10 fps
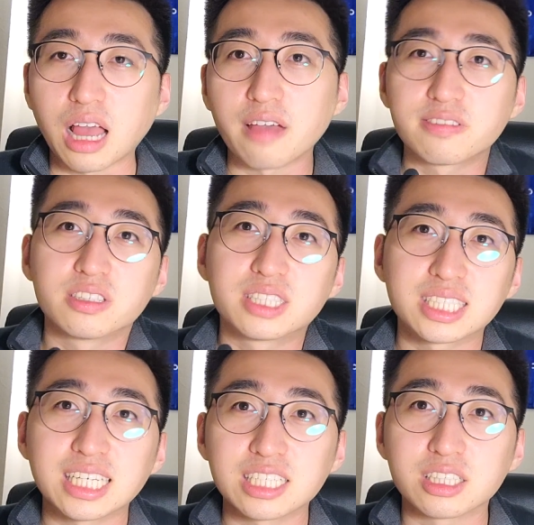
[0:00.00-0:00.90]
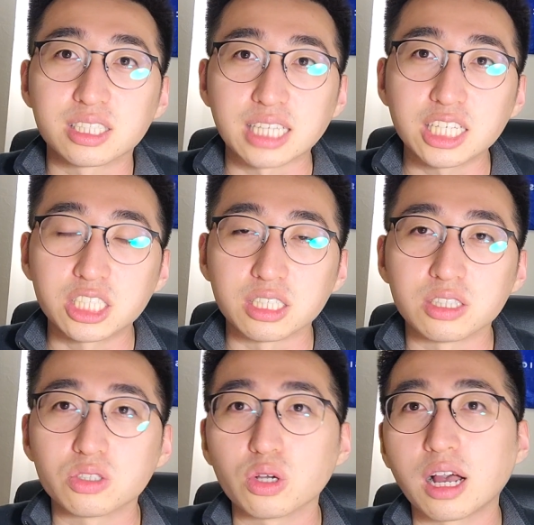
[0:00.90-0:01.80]
after seeing the
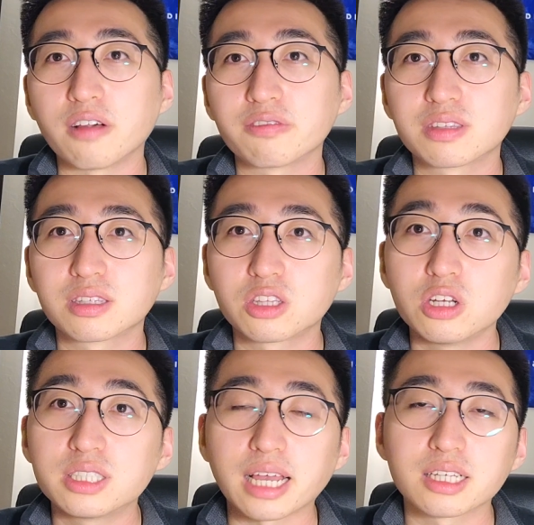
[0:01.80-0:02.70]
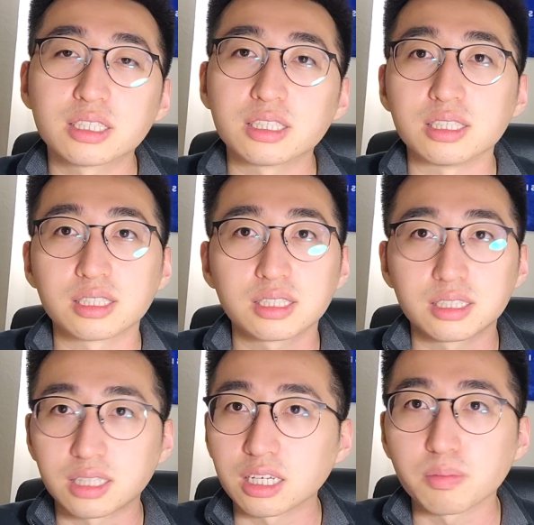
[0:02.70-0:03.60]
stations, you'll have 30 seconds to
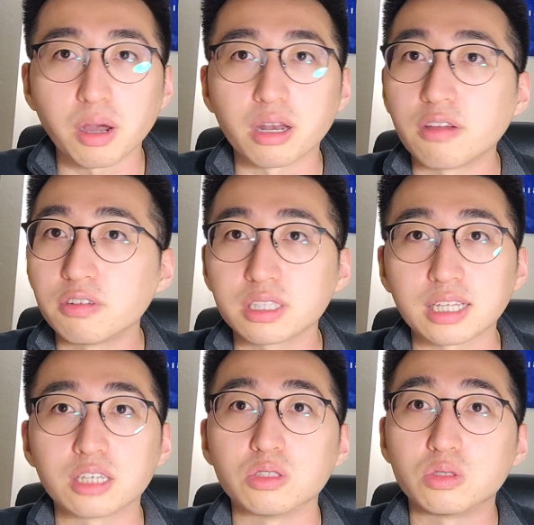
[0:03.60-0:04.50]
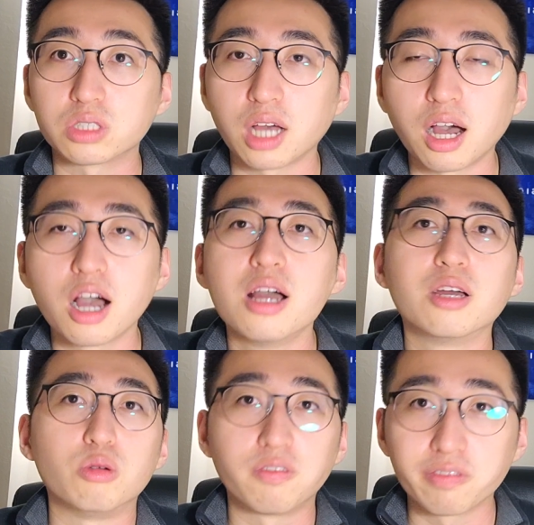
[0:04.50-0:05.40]
think about everything that you saw,
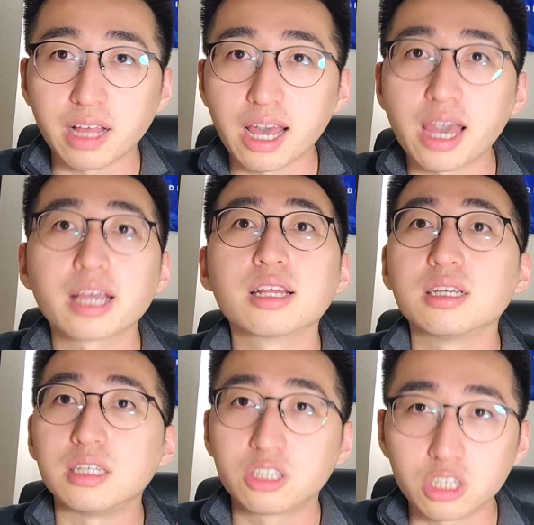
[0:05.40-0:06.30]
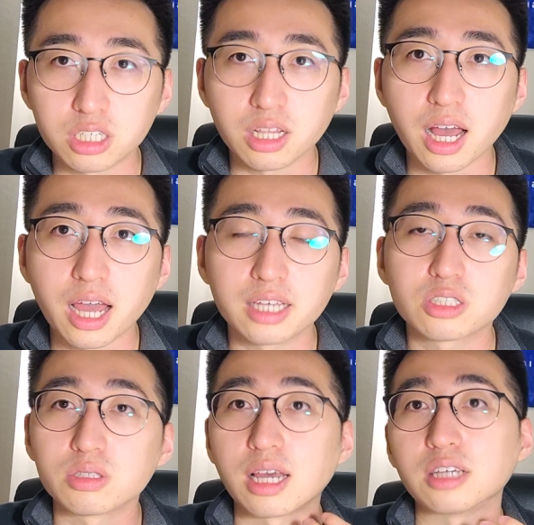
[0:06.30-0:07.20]
reflect, internalize
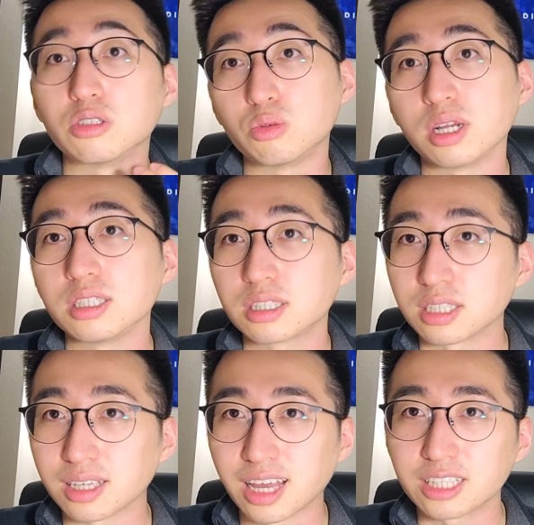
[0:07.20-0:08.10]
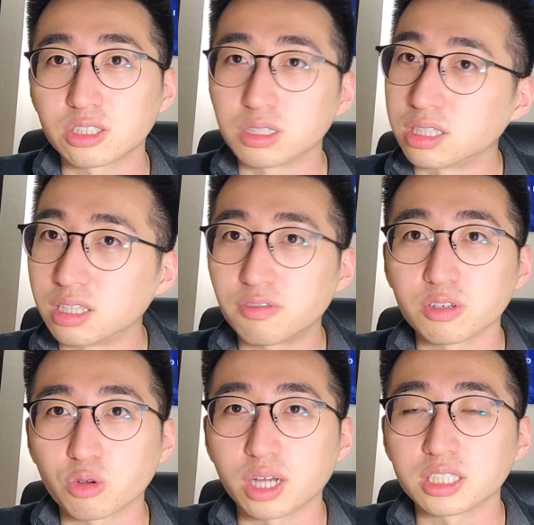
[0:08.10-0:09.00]
so that you're ready to answer the
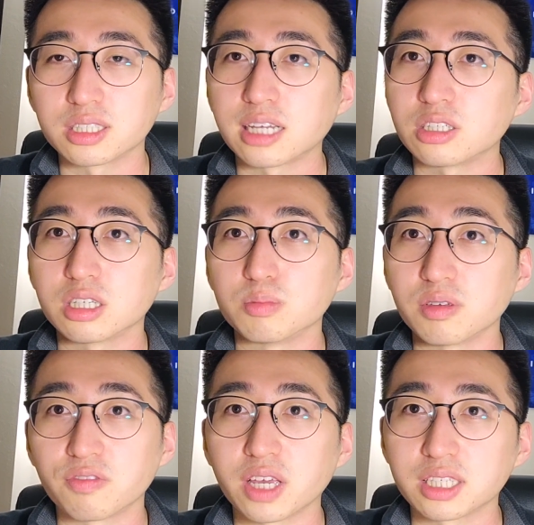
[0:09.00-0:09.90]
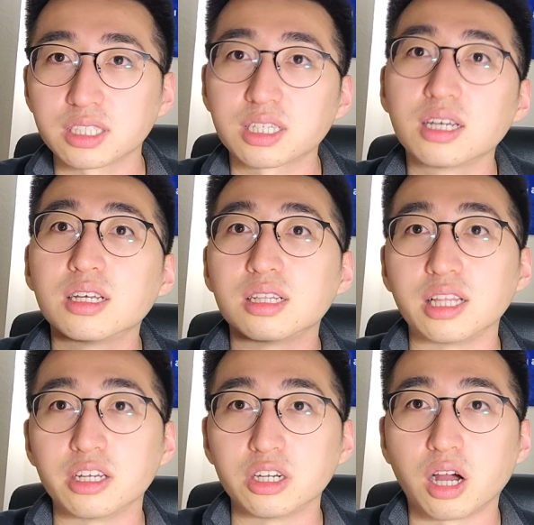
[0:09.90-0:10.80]
different questions that you're going to be faced
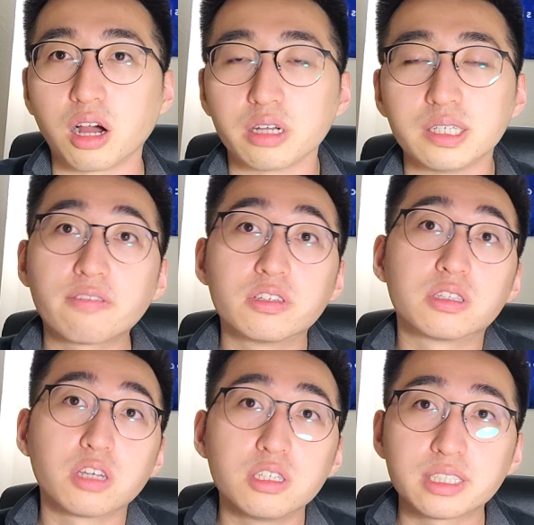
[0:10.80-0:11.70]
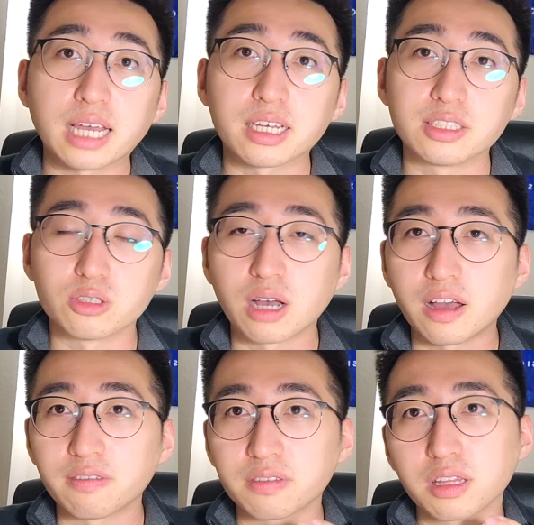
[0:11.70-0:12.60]
later on. After the 30 seconds, you'll
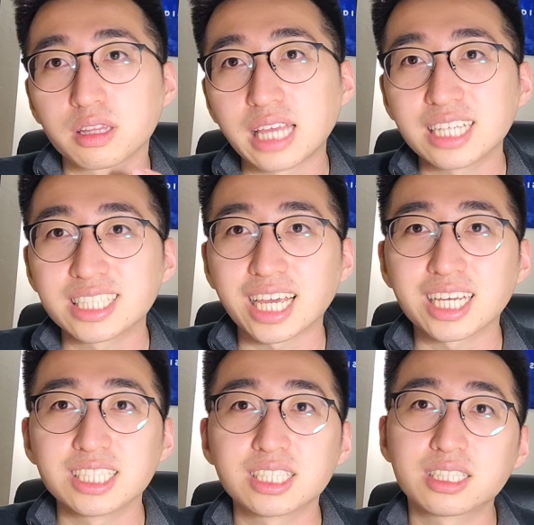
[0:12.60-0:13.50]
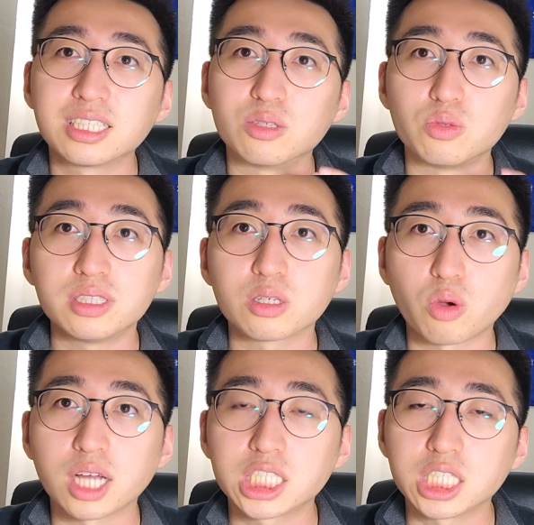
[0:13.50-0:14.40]
have 10 seconds to read the
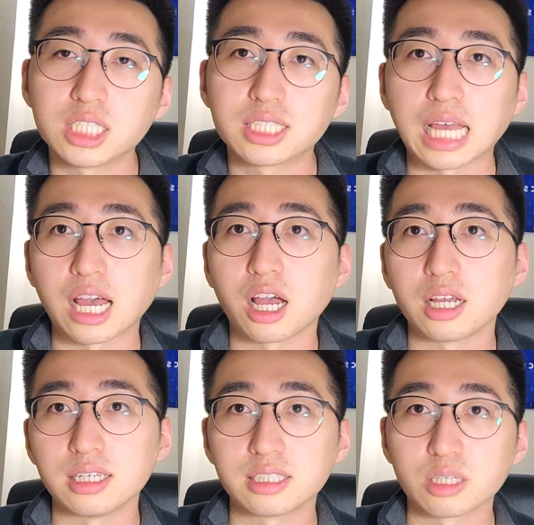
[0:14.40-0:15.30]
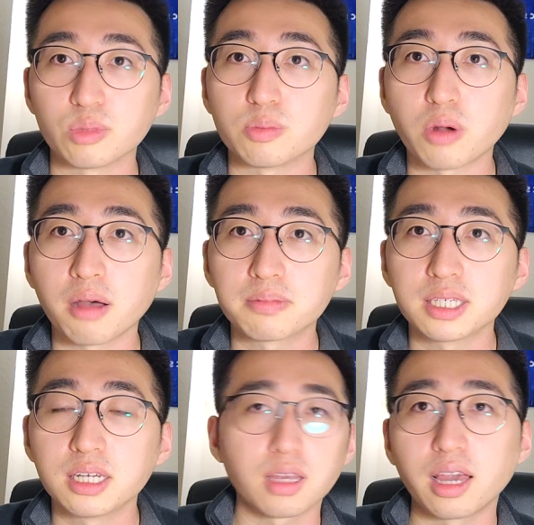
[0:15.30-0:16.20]
questions that is going to be
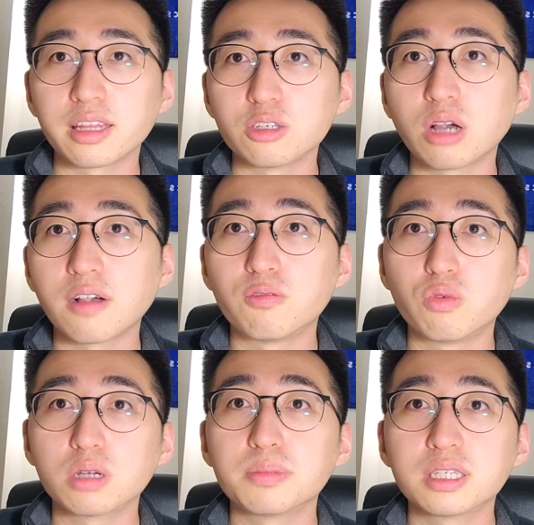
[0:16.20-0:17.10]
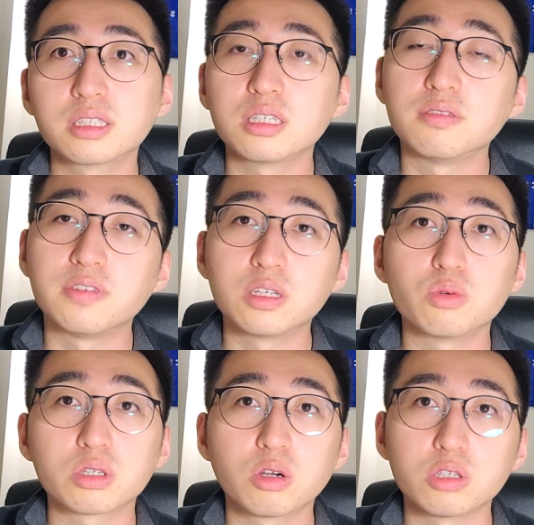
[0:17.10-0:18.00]
prompted, and then you have 1 minute to video
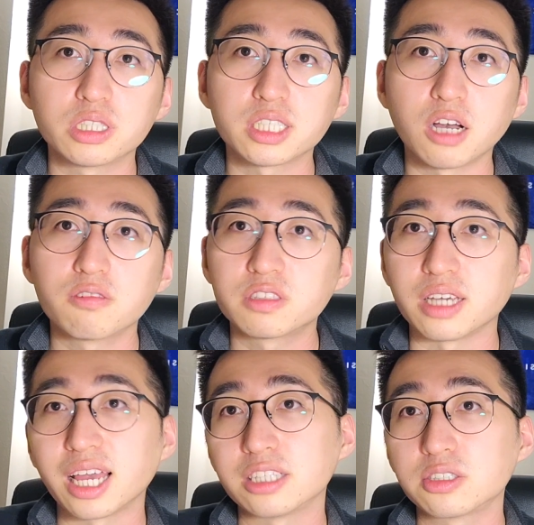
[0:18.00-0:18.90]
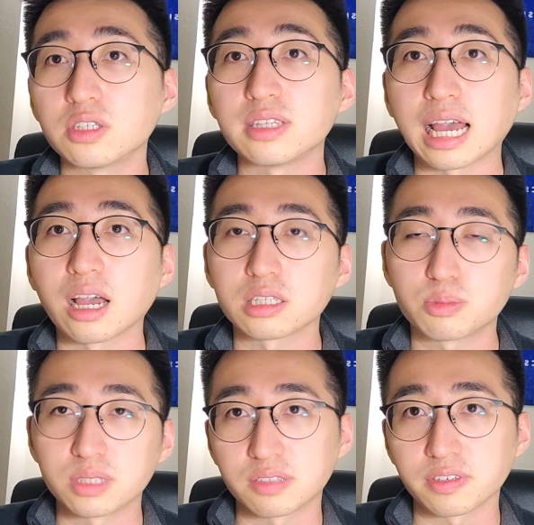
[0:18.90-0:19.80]
record yourself to answer that
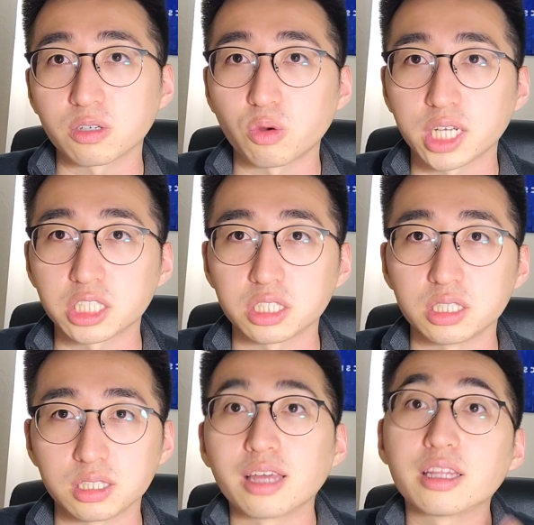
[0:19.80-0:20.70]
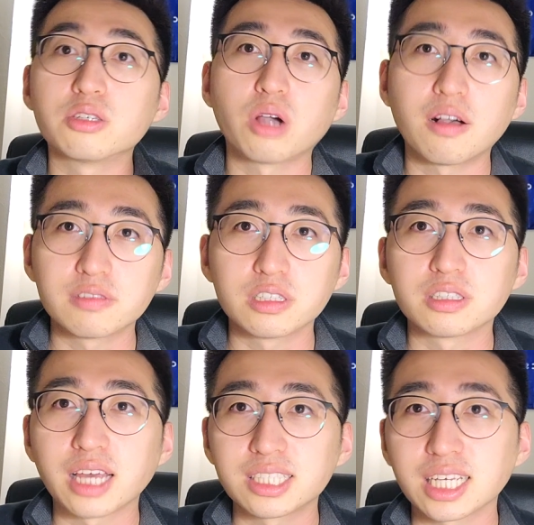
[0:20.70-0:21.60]
specific question. And then you'll have another
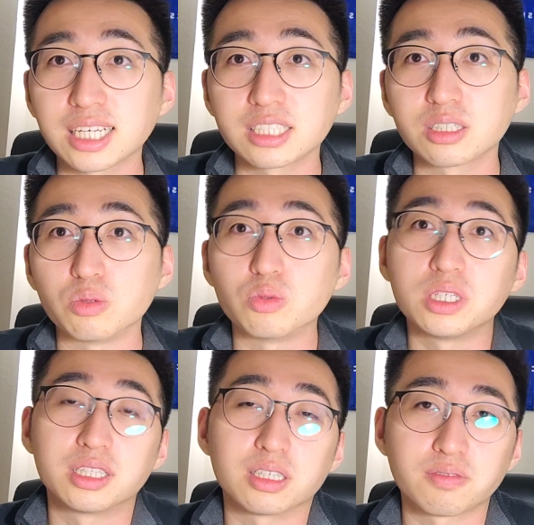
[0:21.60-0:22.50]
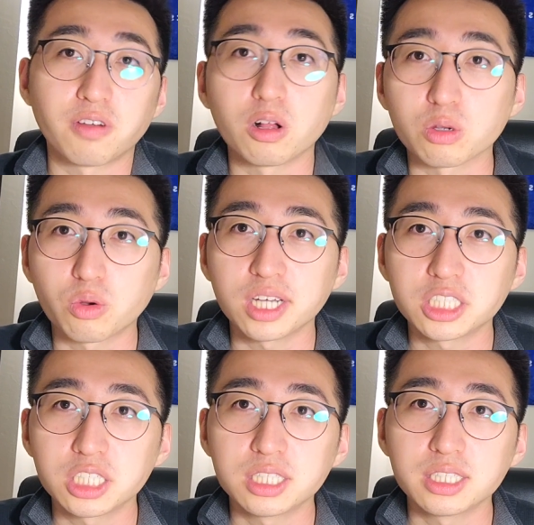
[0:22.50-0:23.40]
10 seconds to read the following
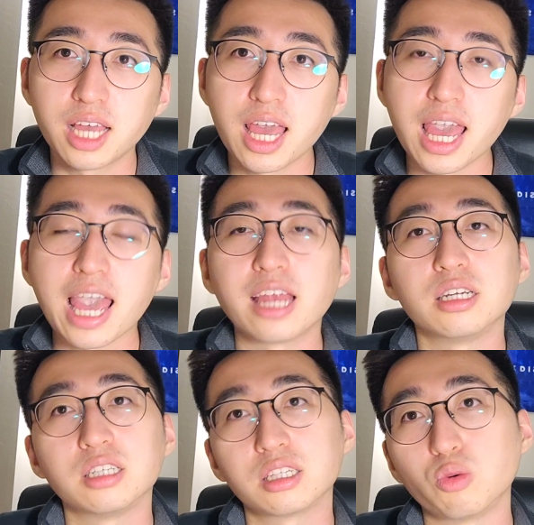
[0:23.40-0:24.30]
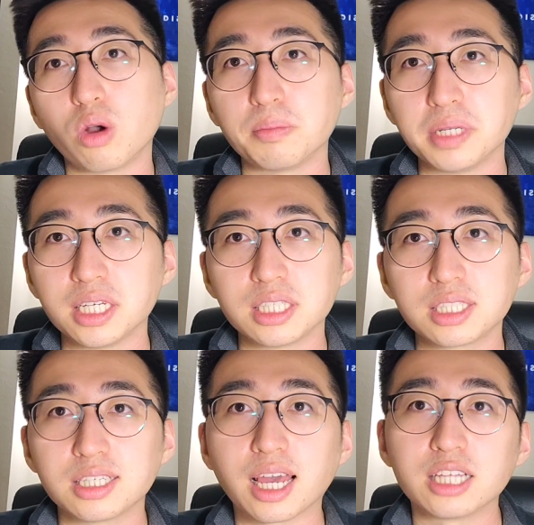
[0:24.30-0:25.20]
question and another 1 minute
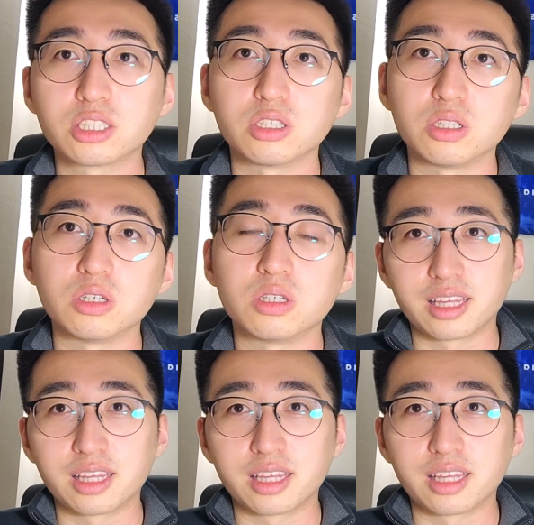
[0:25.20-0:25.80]
to answer.